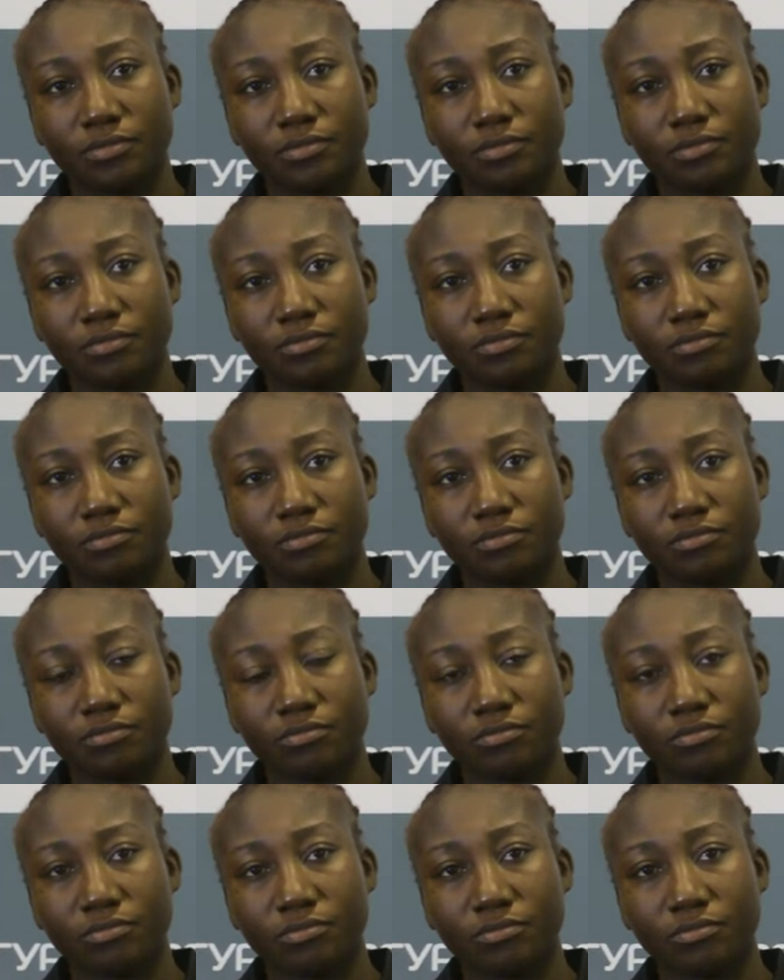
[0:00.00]

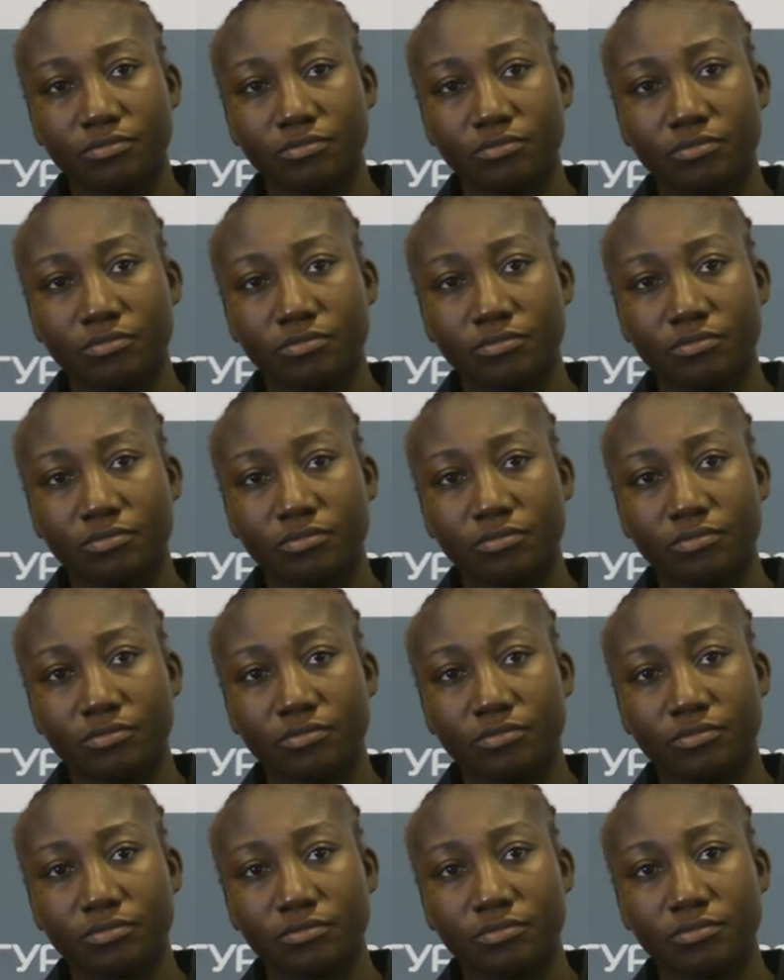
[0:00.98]

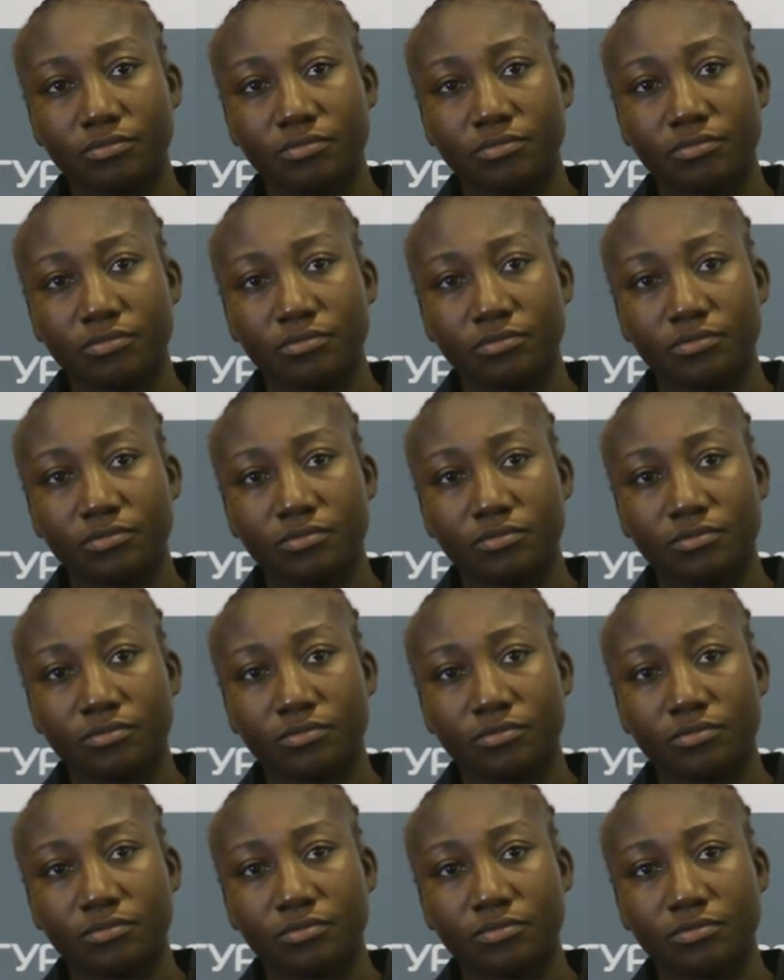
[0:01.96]

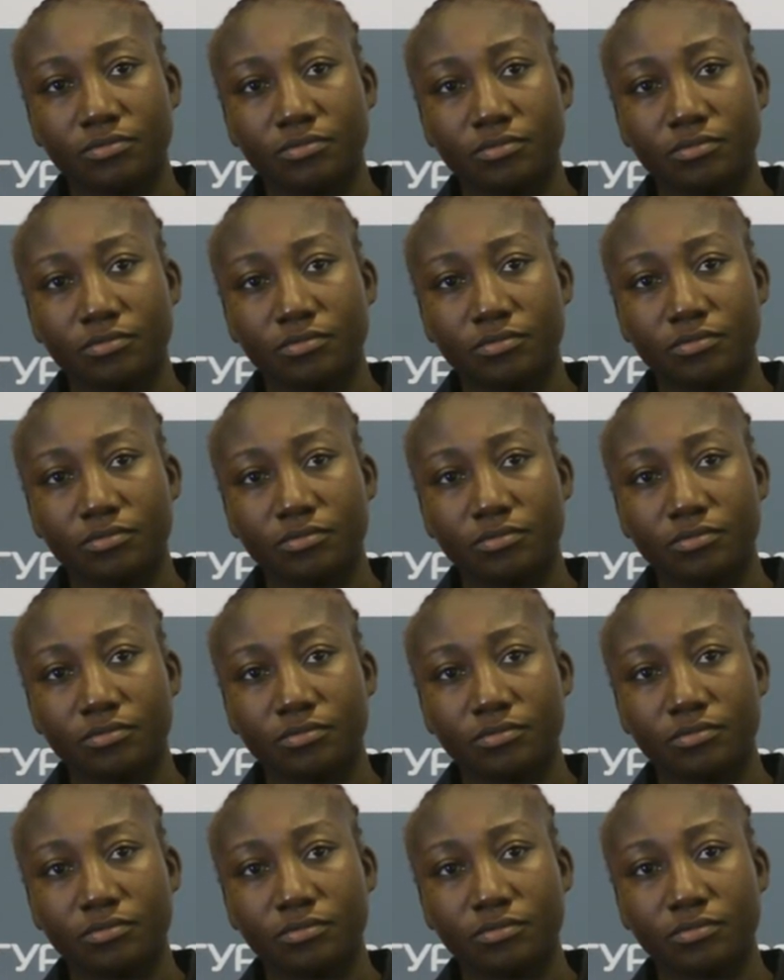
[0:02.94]

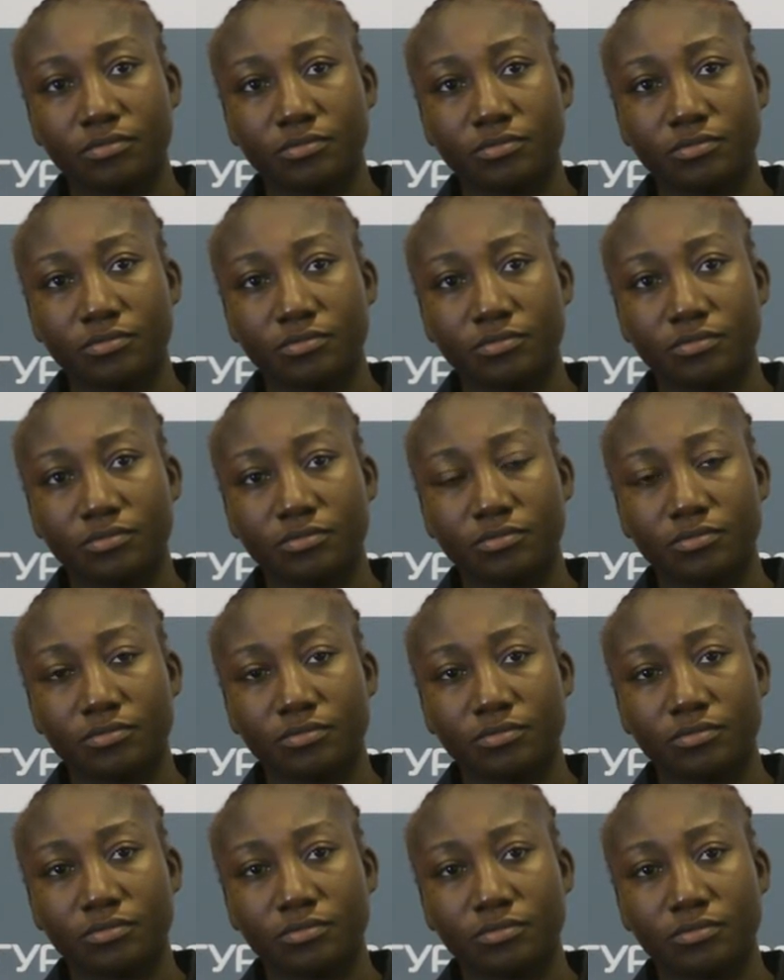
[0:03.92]

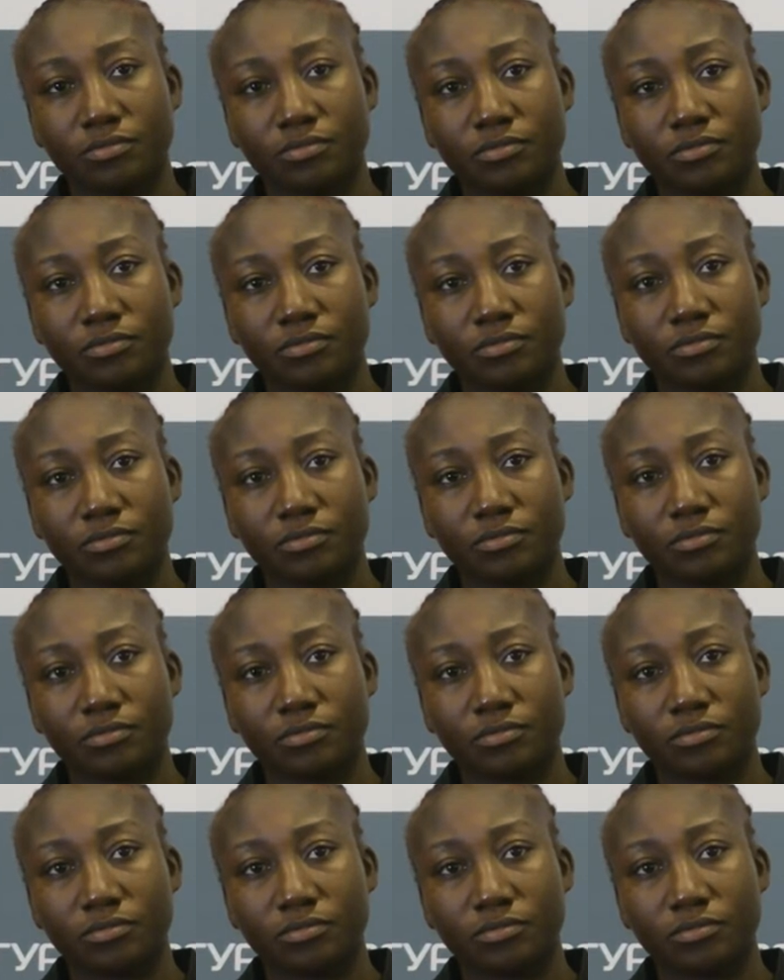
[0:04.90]
(silent)